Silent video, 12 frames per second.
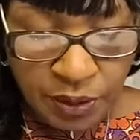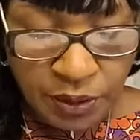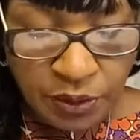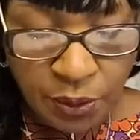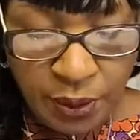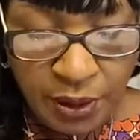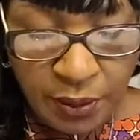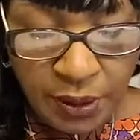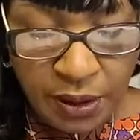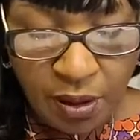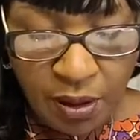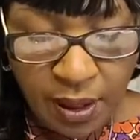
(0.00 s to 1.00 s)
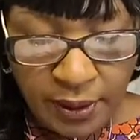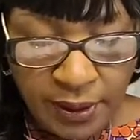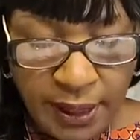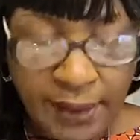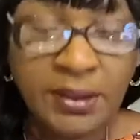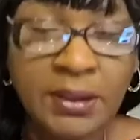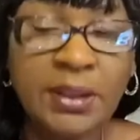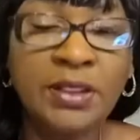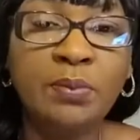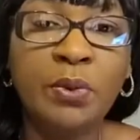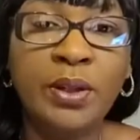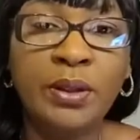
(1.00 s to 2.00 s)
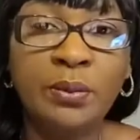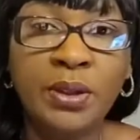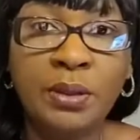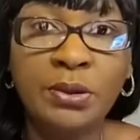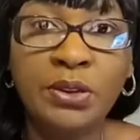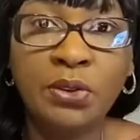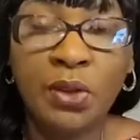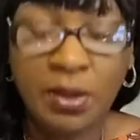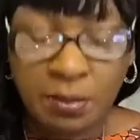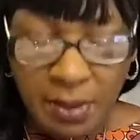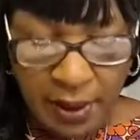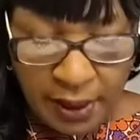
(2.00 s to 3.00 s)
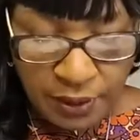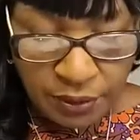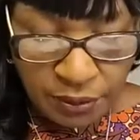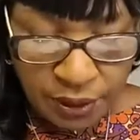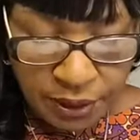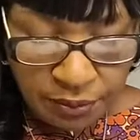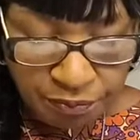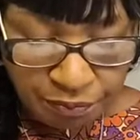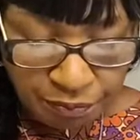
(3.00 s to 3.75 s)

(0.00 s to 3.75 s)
So here we are. Now, this morning, we're going to be talking about A3.